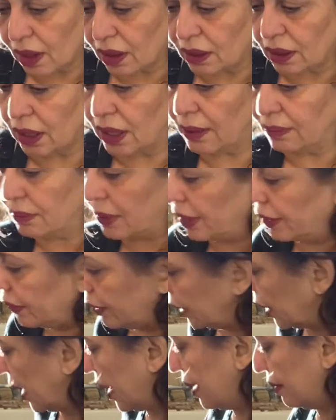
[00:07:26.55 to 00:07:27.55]
I think
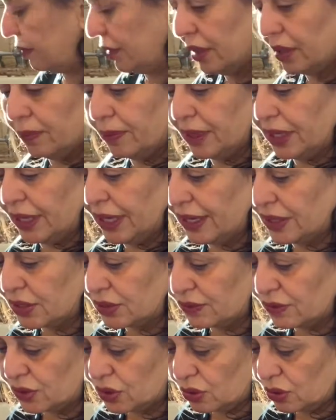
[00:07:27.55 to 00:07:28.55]
I have a little bit less of
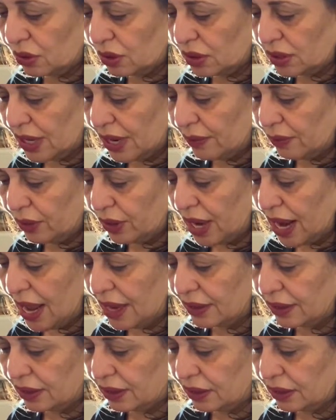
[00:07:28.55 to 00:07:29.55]
salt. I would add
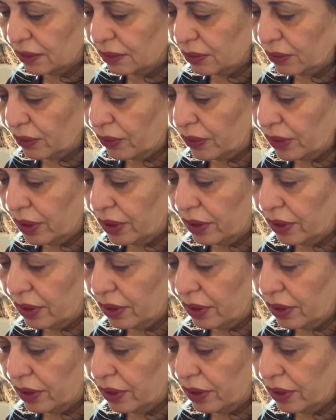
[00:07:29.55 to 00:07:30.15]
a little more.